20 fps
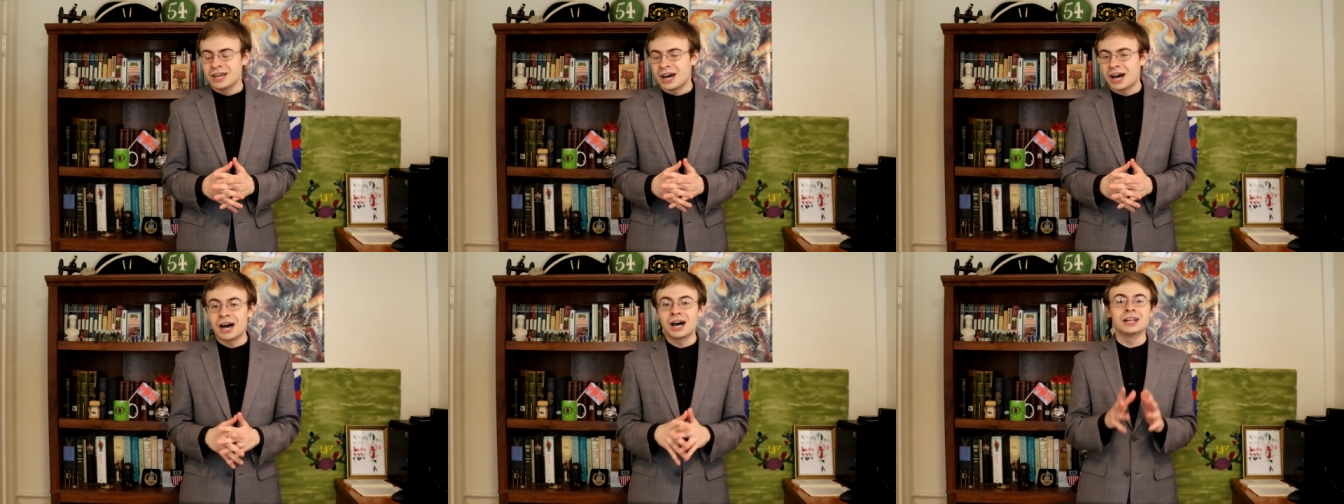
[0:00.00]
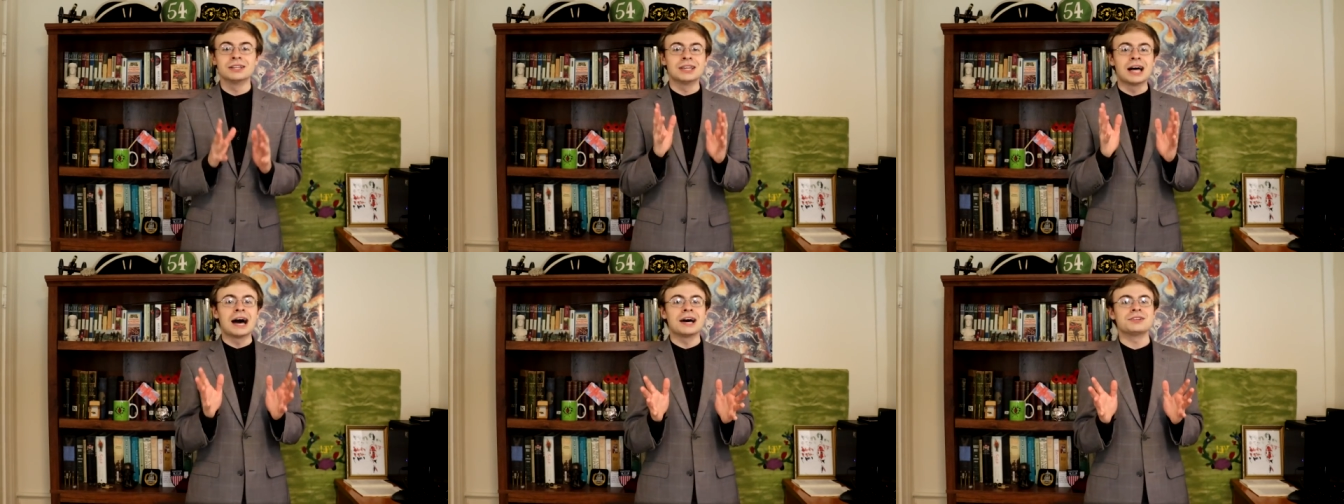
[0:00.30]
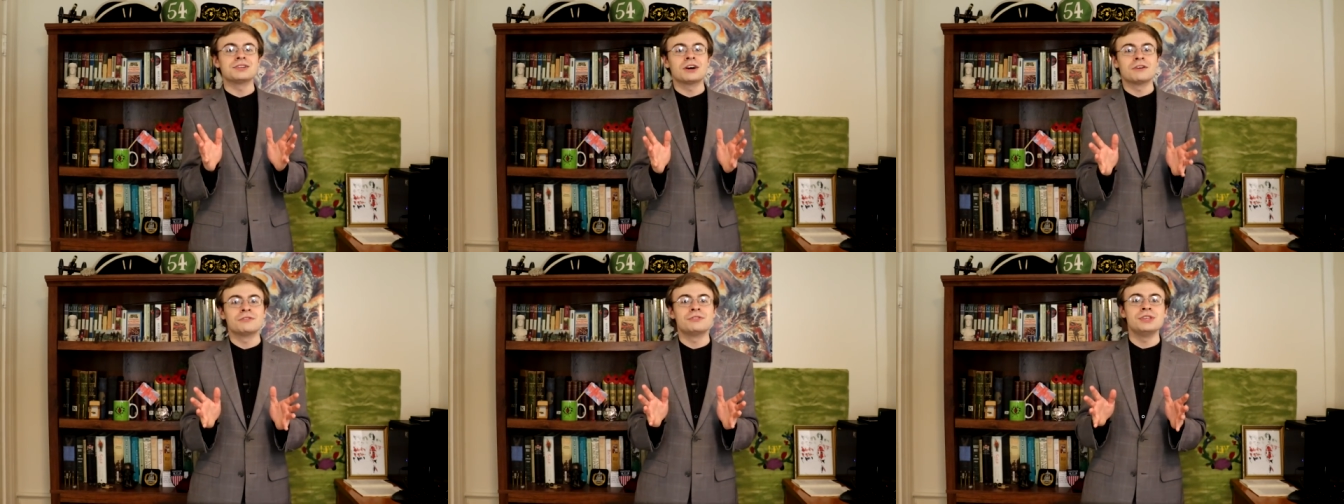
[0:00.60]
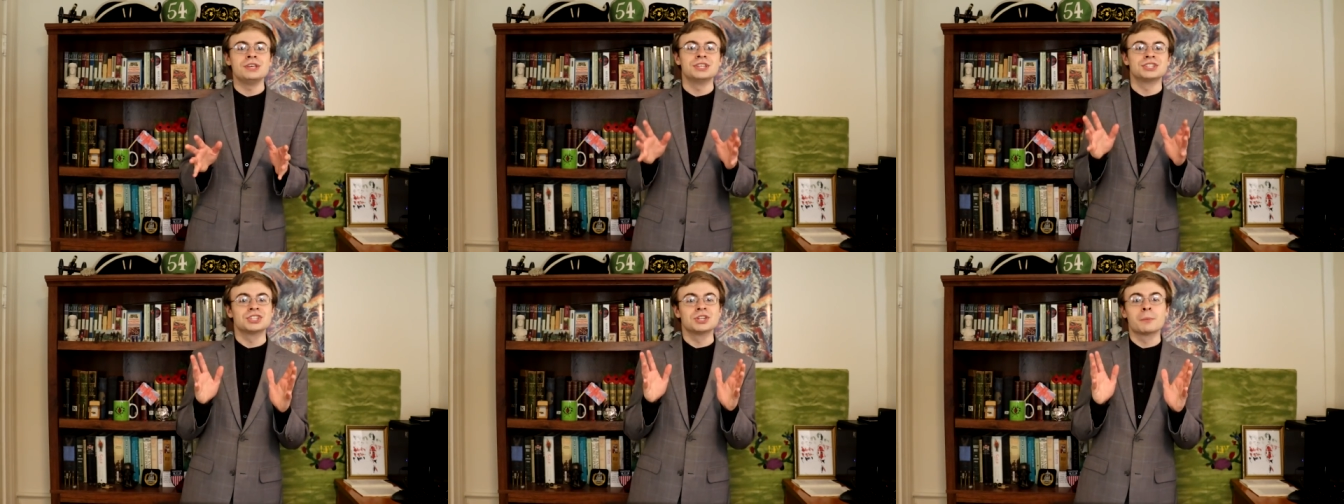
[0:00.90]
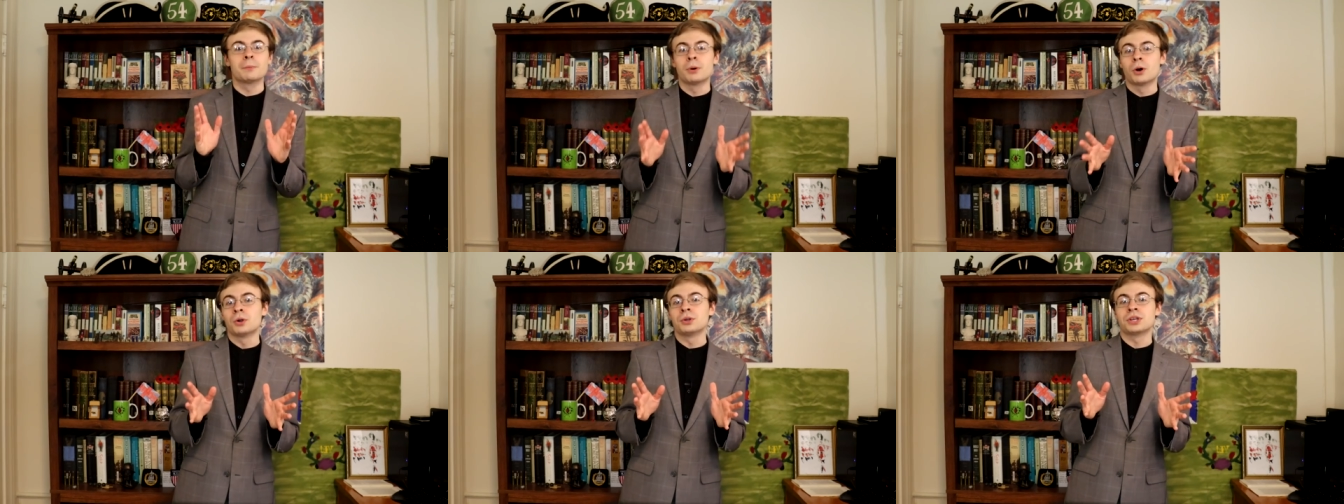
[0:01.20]
a lot of these
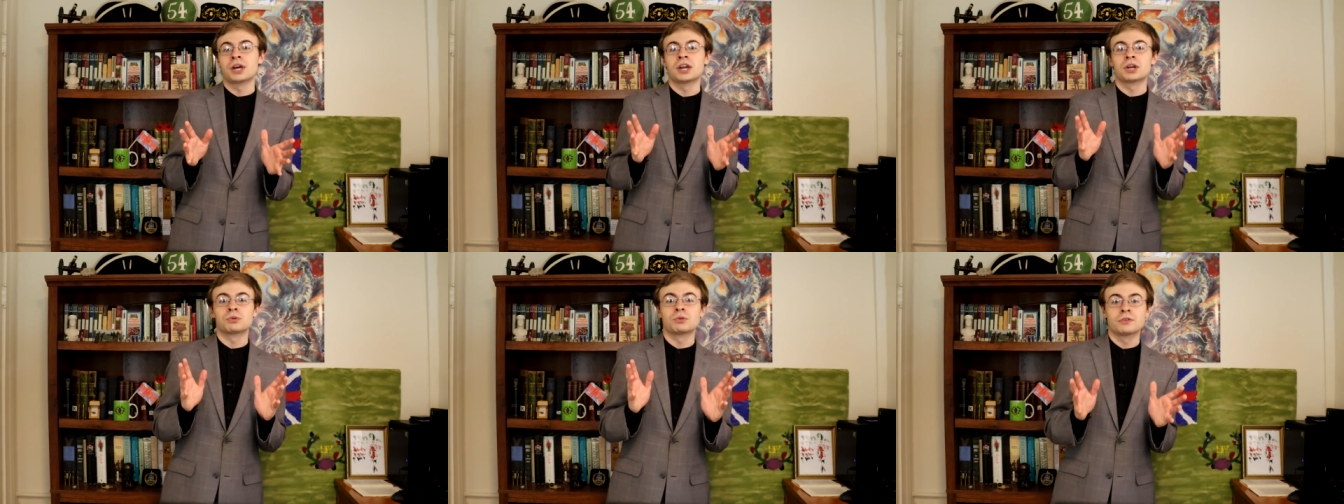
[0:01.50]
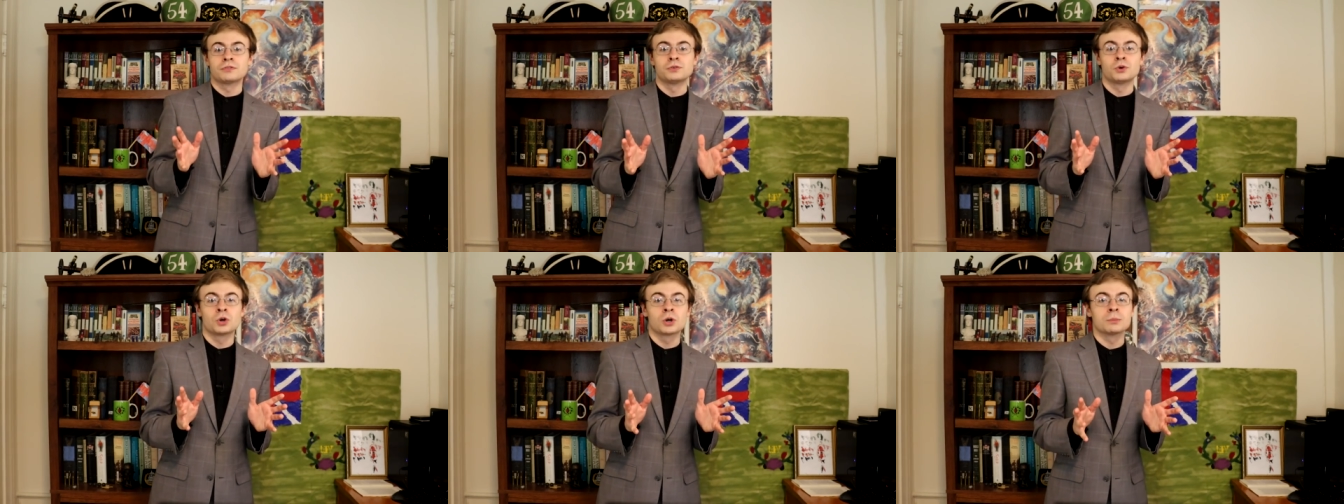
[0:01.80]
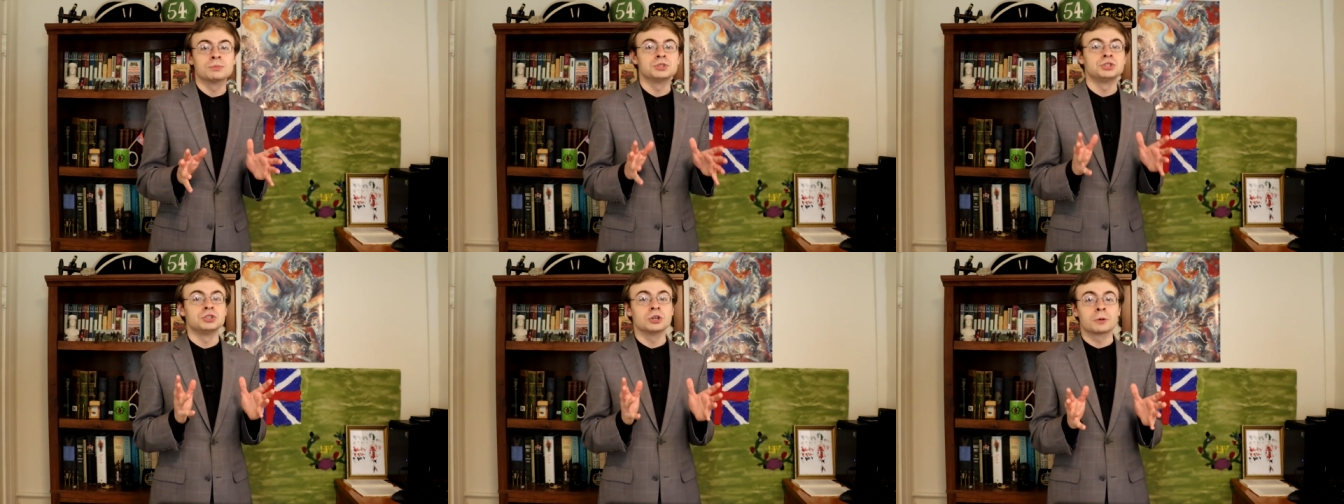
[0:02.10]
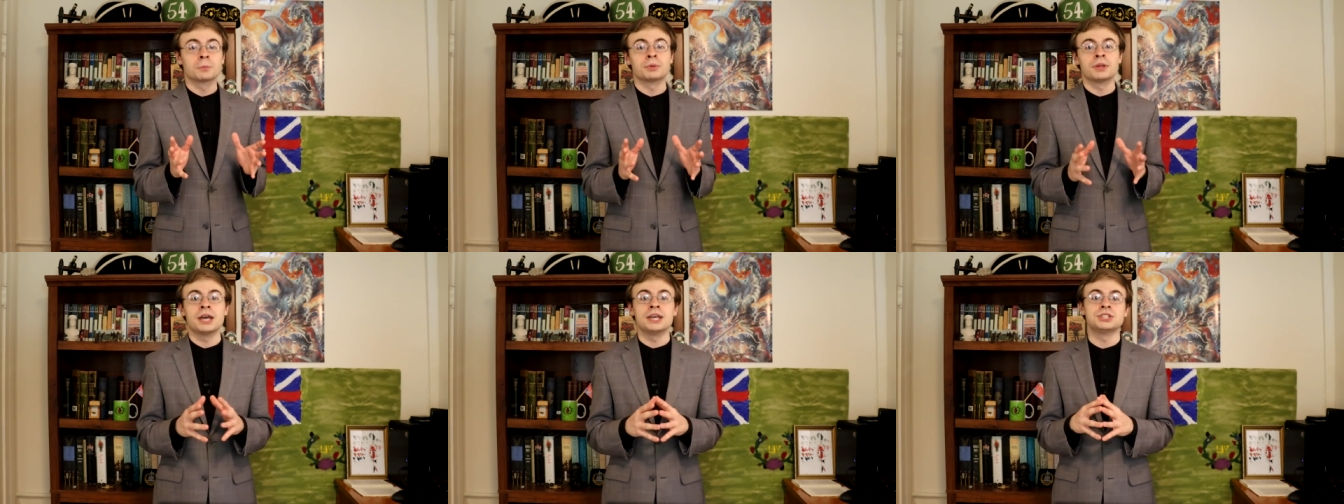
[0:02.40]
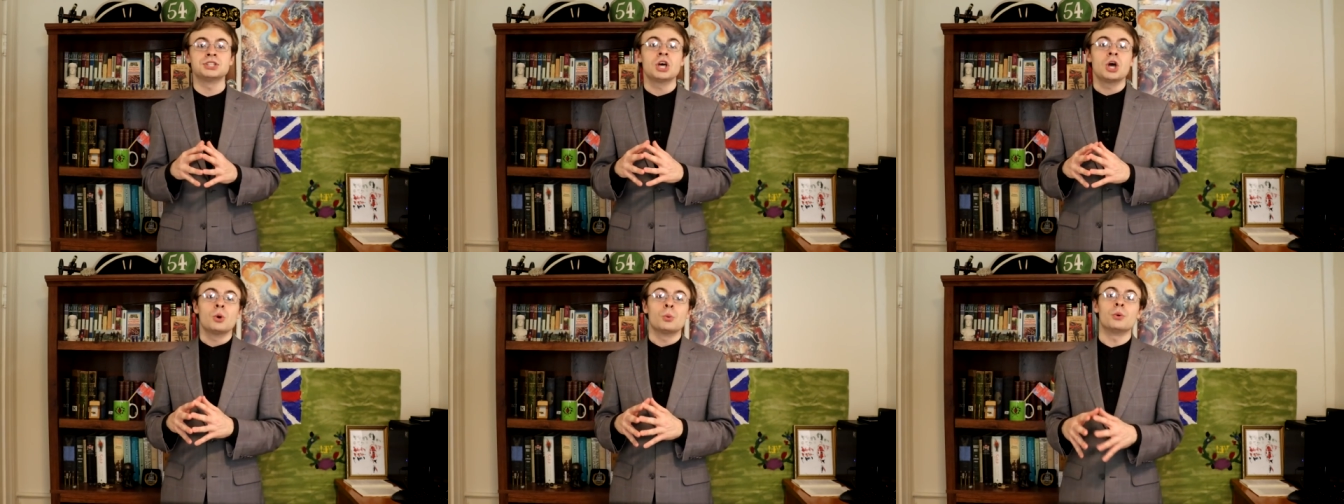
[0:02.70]
Napoleonic reforms took place